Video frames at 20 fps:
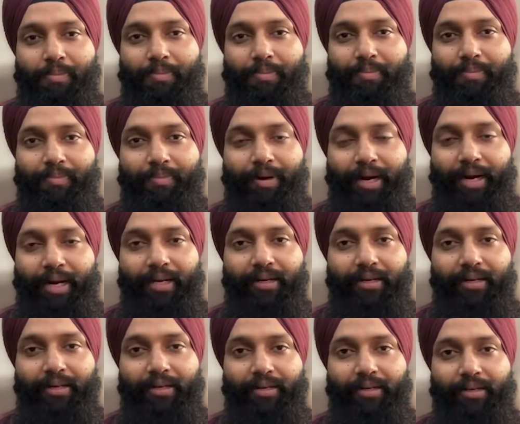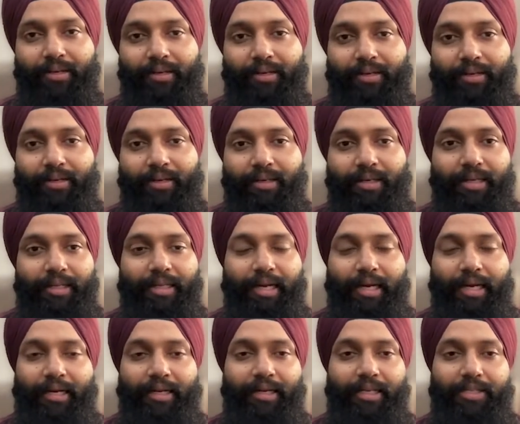Right? In
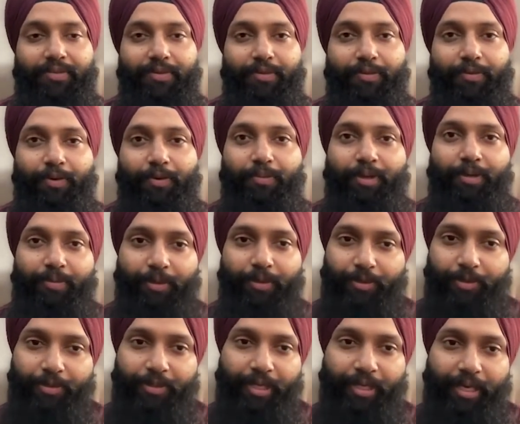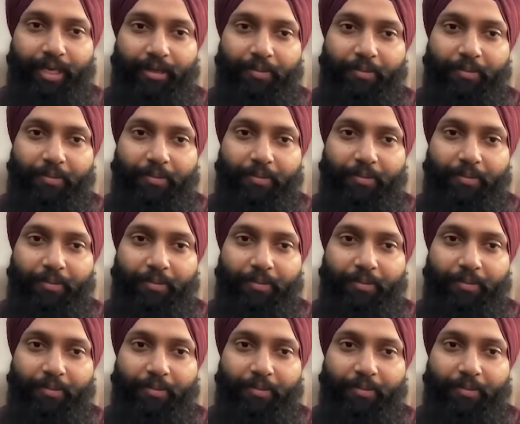that case, we won't be able to say.